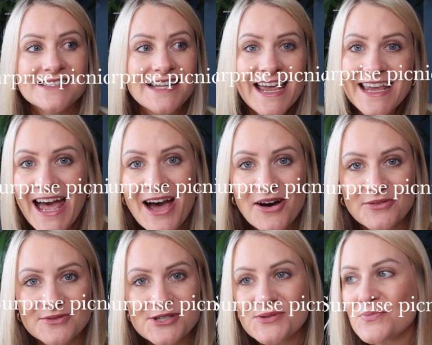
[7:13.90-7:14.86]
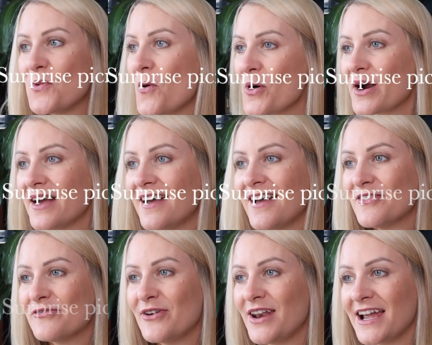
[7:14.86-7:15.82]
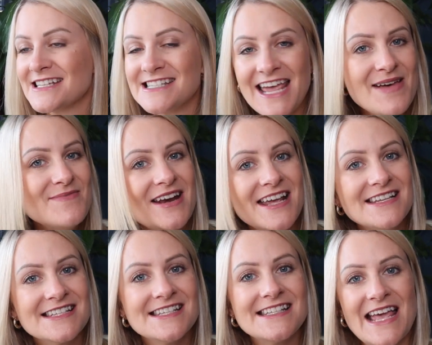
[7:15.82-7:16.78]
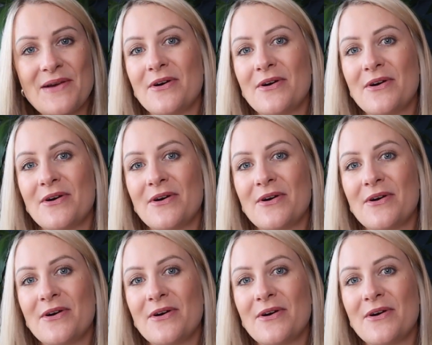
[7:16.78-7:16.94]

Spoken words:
Take out, just walk for like 10 minutes and say,